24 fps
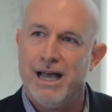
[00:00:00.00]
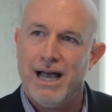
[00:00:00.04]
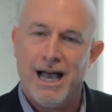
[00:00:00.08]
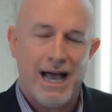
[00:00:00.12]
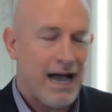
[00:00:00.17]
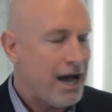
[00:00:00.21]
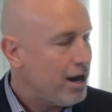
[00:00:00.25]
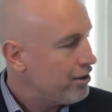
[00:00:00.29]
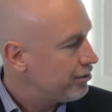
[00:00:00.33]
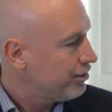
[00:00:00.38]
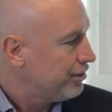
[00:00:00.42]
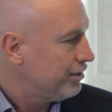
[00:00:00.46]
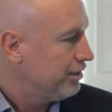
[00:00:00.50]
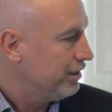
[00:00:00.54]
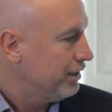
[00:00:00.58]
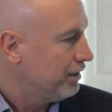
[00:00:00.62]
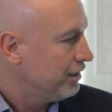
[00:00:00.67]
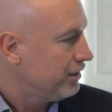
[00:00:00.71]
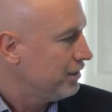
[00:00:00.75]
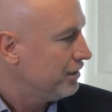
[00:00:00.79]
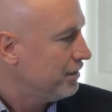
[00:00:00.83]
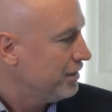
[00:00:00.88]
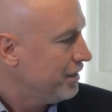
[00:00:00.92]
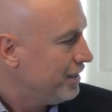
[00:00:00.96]
how to
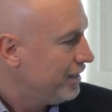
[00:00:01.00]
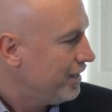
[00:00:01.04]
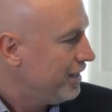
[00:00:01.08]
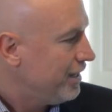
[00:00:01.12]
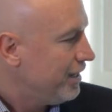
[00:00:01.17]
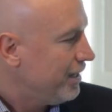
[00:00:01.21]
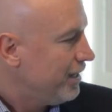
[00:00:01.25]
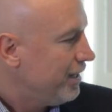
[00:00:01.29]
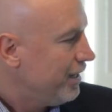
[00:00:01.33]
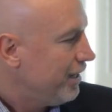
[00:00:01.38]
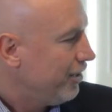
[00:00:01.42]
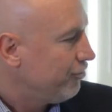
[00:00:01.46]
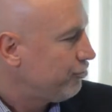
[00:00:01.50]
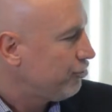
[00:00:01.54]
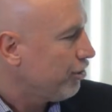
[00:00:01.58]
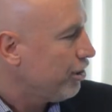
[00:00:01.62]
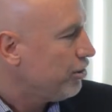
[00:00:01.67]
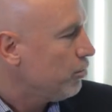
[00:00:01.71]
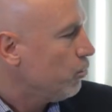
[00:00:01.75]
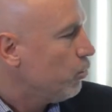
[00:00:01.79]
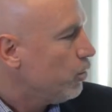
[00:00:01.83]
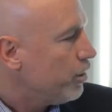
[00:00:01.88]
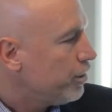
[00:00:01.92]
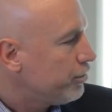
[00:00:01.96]
think. And so
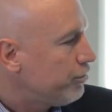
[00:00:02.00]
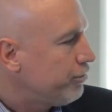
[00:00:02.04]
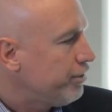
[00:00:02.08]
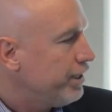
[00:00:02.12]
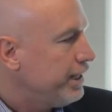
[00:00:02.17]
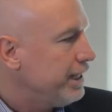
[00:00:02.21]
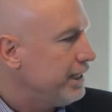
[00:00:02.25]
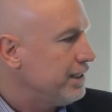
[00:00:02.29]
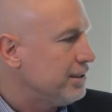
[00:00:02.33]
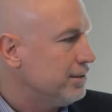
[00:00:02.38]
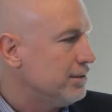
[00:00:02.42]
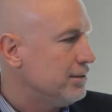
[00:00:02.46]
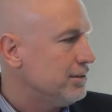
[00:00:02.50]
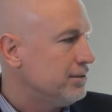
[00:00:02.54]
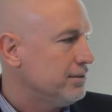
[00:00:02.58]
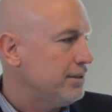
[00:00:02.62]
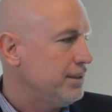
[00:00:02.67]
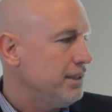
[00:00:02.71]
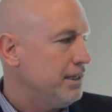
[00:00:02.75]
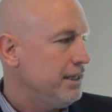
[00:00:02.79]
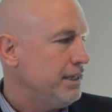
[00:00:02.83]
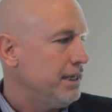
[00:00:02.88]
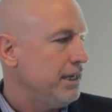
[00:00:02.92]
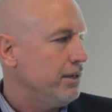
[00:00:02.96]
the word critical
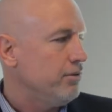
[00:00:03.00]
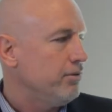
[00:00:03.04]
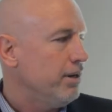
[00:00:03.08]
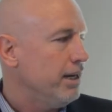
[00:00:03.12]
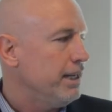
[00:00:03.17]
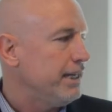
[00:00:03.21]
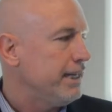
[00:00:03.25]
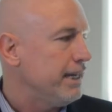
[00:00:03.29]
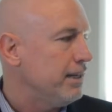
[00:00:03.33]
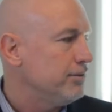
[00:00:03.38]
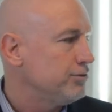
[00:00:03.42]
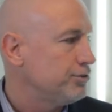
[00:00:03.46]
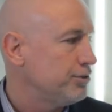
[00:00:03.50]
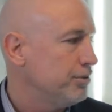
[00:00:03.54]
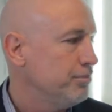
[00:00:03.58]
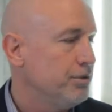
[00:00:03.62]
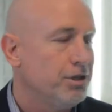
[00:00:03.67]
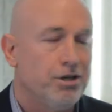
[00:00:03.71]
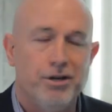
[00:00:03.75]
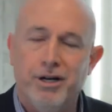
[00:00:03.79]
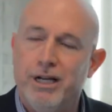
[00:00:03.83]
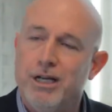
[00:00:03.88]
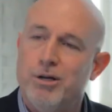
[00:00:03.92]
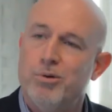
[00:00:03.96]
thinking really comes from the
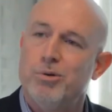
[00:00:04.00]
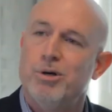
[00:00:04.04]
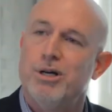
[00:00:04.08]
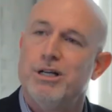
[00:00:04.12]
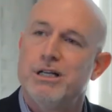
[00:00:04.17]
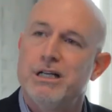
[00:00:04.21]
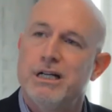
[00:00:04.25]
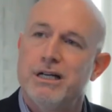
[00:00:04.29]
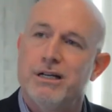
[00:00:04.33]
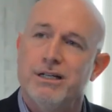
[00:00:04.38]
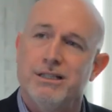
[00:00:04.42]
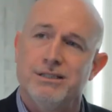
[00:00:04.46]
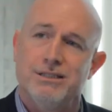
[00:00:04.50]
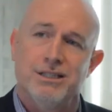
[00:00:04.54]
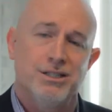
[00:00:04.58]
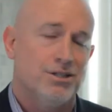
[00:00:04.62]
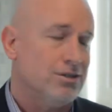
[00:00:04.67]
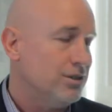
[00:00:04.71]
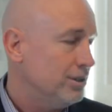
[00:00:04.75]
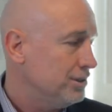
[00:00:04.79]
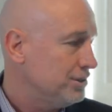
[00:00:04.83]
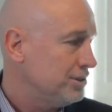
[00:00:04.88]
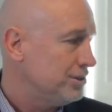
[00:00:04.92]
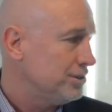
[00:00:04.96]
Greek word
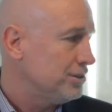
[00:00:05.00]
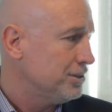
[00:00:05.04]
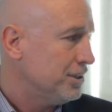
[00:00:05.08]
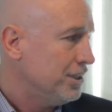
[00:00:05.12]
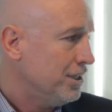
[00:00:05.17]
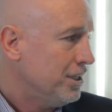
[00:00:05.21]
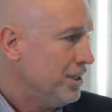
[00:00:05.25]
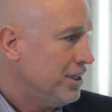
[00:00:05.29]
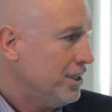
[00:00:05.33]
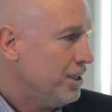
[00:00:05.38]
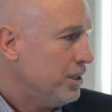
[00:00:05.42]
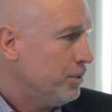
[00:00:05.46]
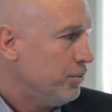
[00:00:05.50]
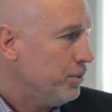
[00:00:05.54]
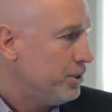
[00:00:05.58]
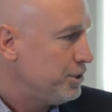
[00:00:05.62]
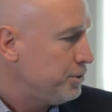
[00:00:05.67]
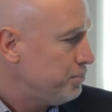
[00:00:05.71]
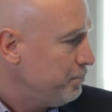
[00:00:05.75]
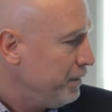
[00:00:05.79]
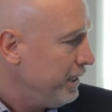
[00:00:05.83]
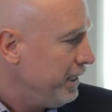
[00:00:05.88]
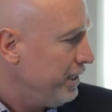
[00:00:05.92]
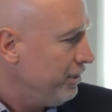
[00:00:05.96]
kritikos,
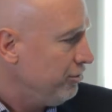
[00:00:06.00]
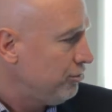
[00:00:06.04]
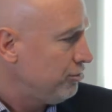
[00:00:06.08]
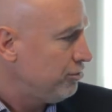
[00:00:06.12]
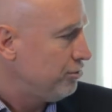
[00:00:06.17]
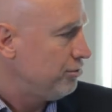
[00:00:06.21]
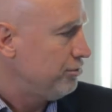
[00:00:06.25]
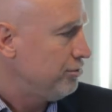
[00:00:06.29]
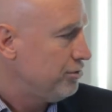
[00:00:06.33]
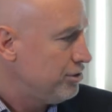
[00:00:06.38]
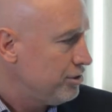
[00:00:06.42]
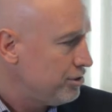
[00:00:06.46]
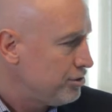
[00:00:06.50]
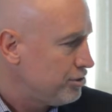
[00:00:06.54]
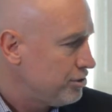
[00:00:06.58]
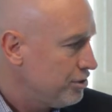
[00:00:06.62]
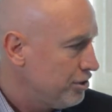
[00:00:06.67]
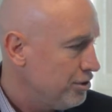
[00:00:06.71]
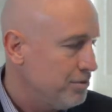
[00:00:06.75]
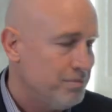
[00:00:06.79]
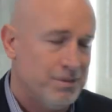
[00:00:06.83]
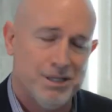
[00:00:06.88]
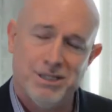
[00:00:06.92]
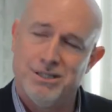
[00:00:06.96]
which means
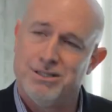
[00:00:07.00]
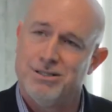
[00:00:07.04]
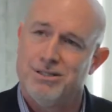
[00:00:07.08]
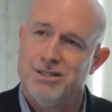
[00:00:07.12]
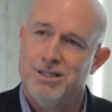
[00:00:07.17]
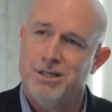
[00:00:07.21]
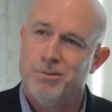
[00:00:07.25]
discernment, the